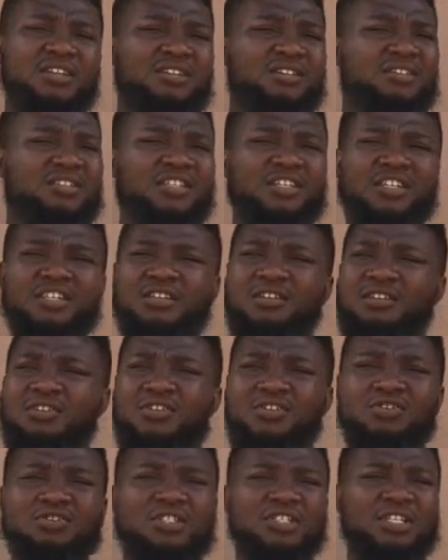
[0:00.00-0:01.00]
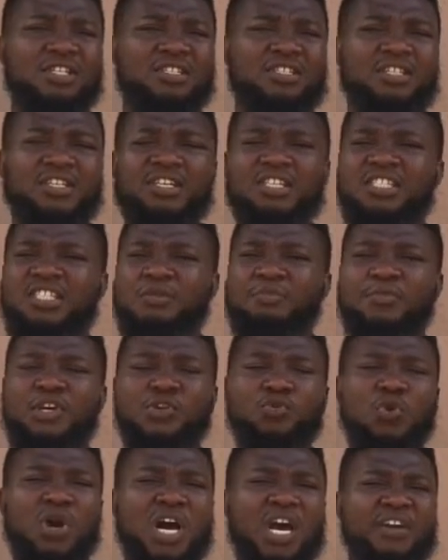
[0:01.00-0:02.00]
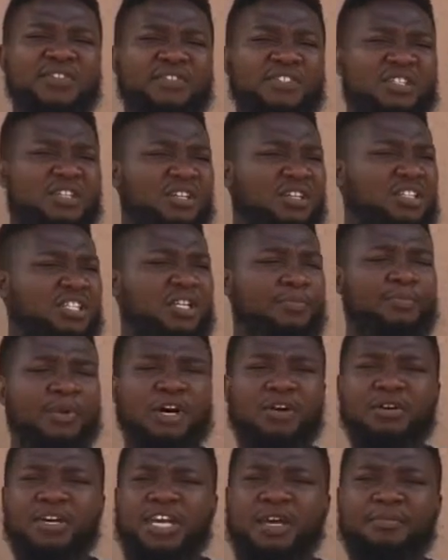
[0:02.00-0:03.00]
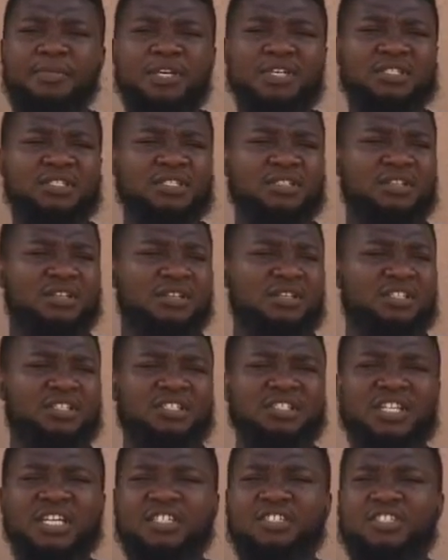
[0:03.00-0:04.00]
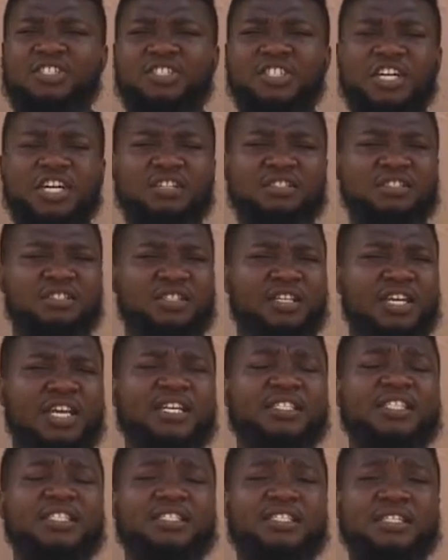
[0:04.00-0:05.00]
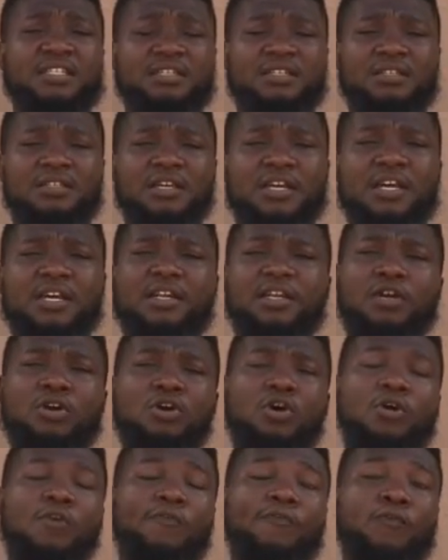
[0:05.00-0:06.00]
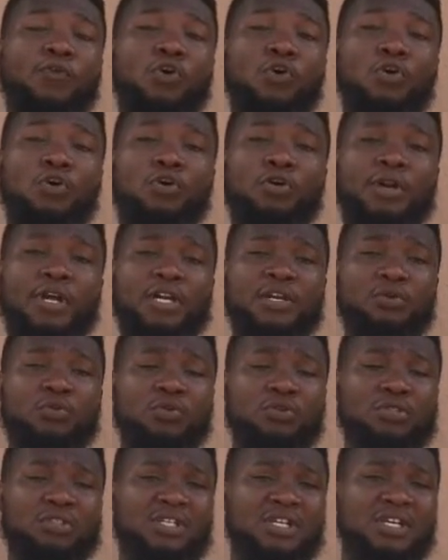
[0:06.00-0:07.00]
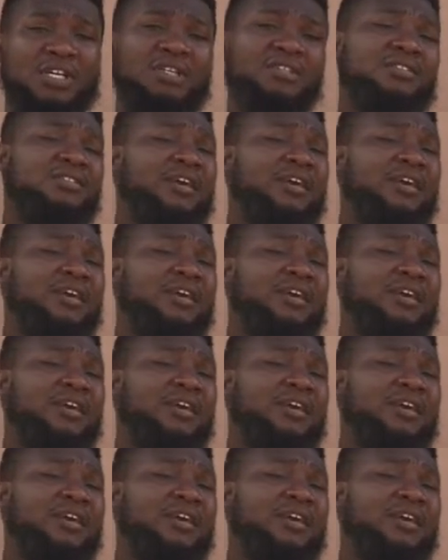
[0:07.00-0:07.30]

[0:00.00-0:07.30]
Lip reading: the nurses, the midwives, the biochemists, the dietitians, etc. They all fall under the what? The